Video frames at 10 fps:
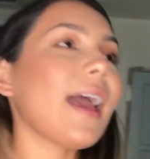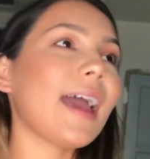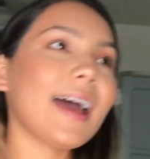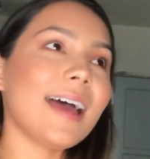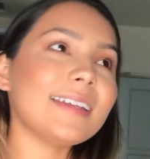I
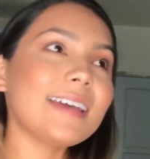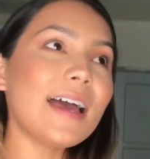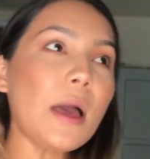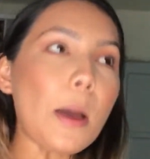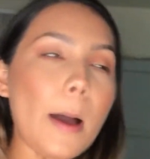had
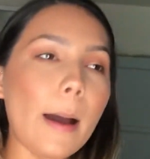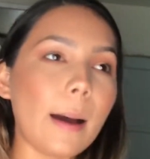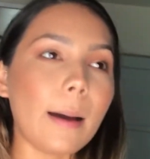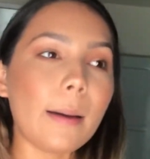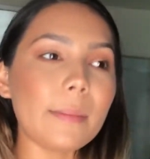
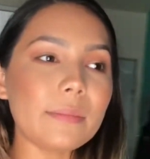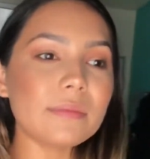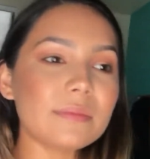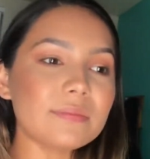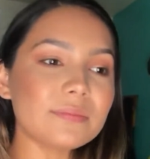um
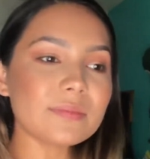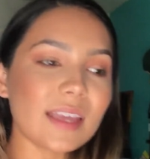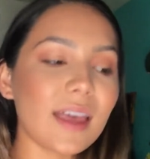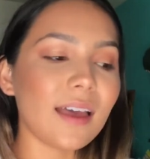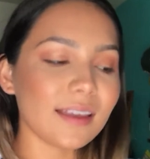
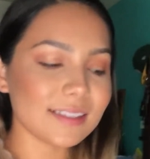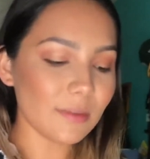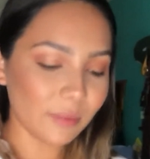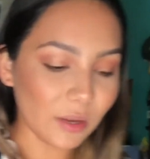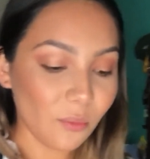
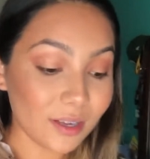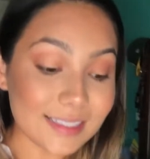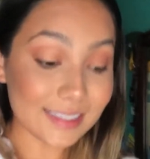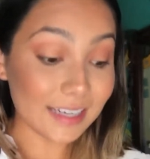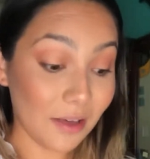somebody
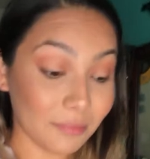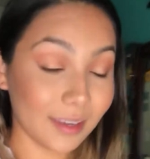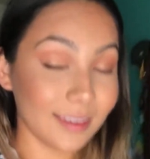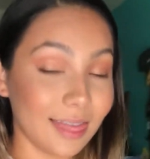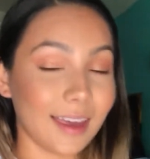once tell
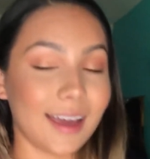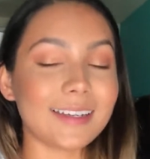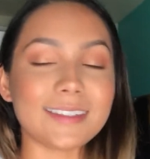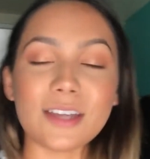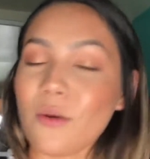me
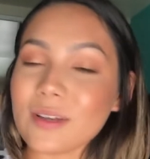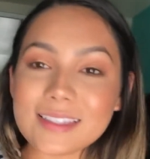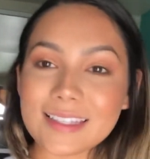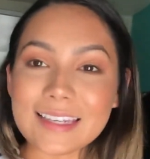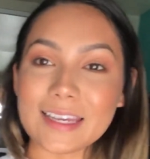that no
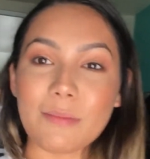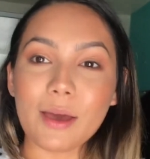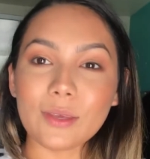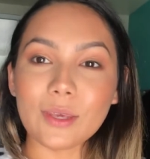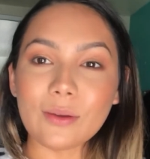one's thinking
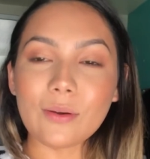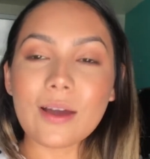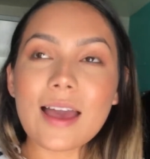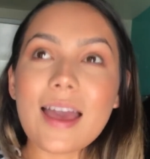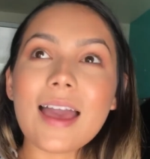about you.
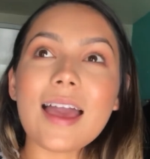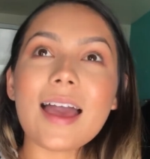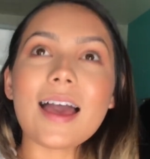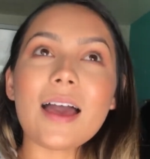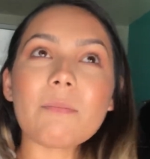
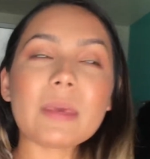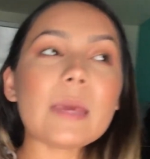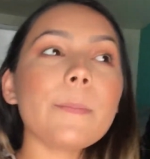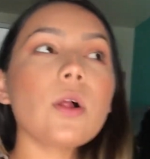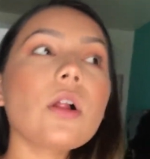
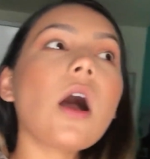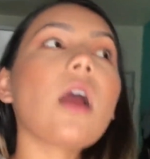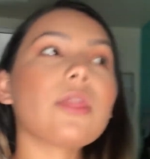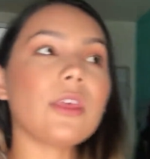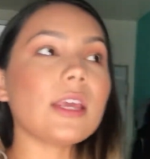People
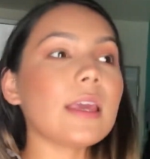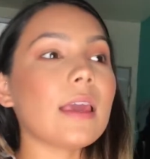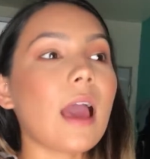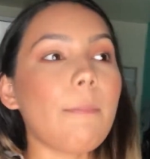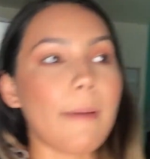are
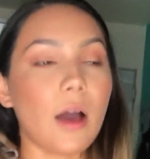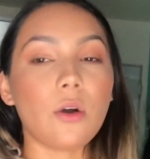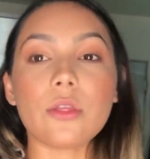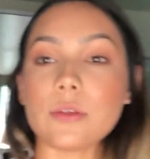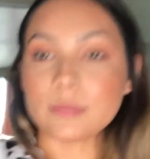thinking
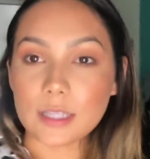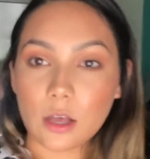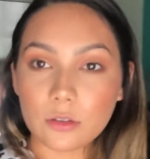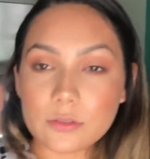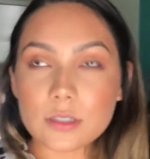about
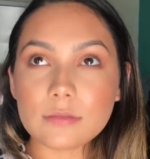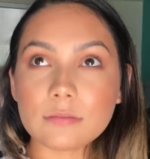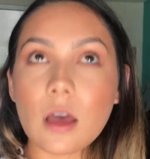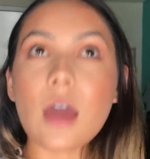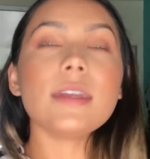themselves.
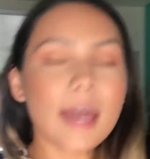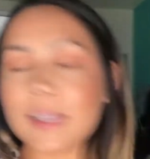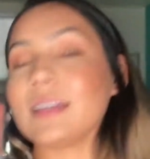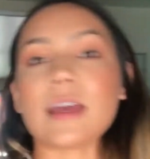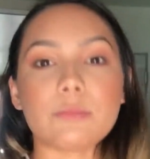
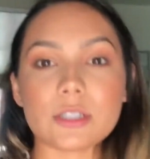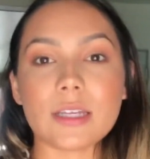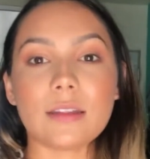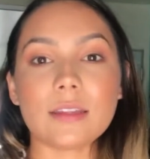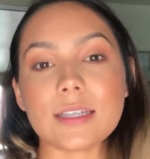
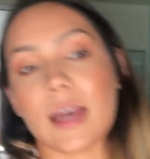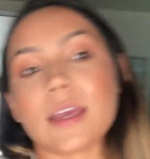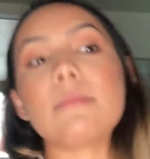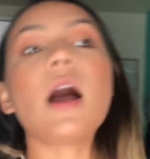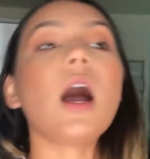99% of the
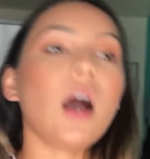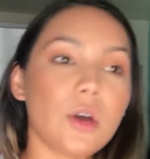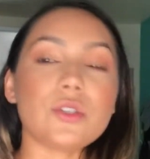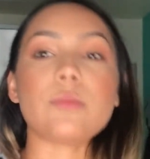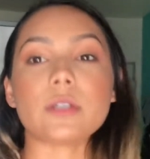time,
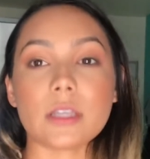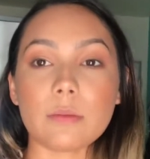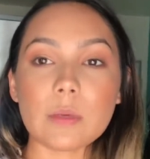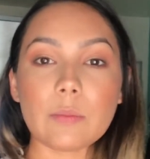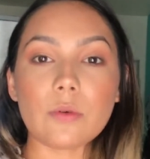100%
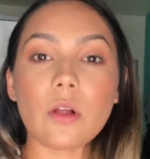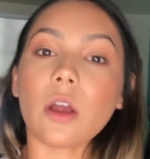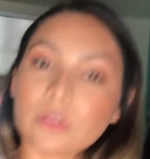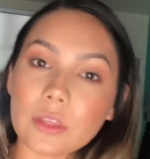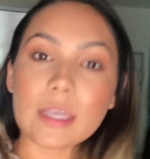of people
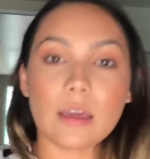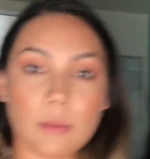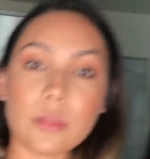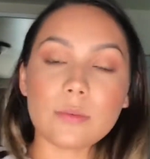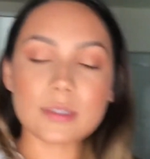are thinking
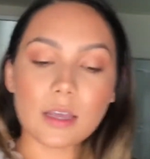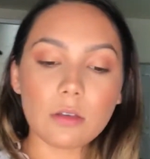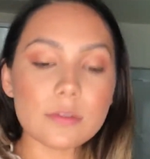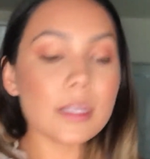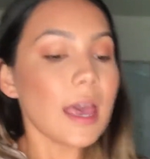about
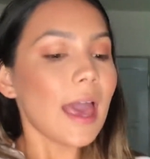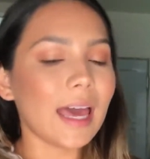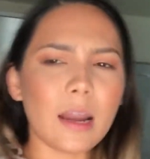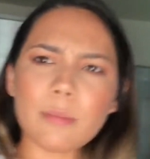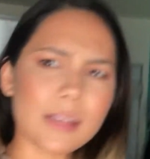themselves.
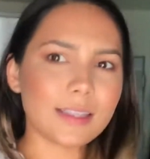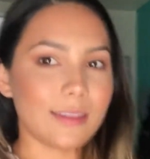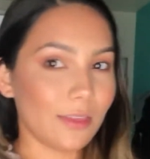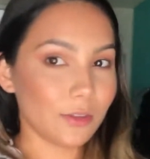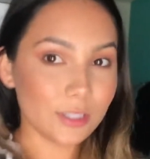And I'm not saying
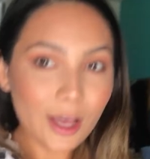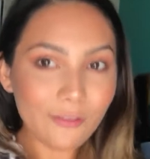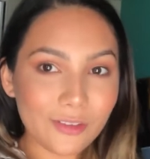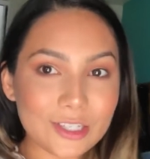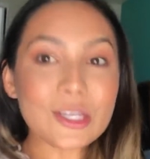that they're
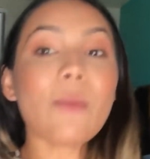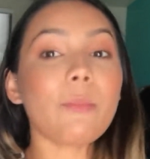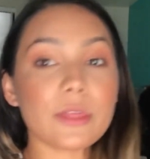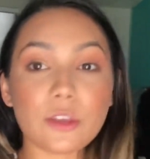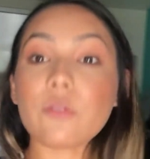selfish,
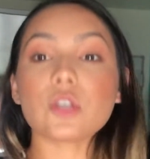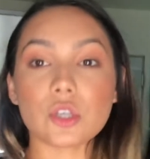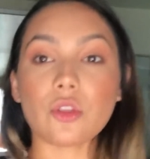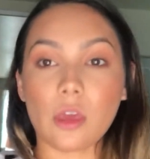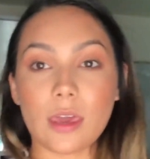but they're for
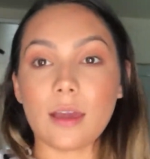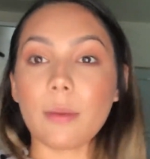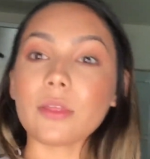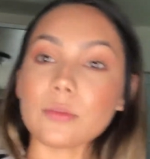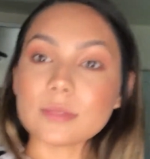sure thinking
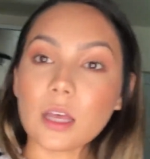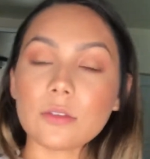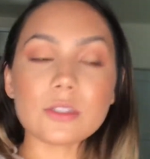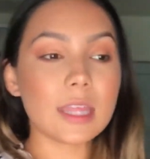about themselves.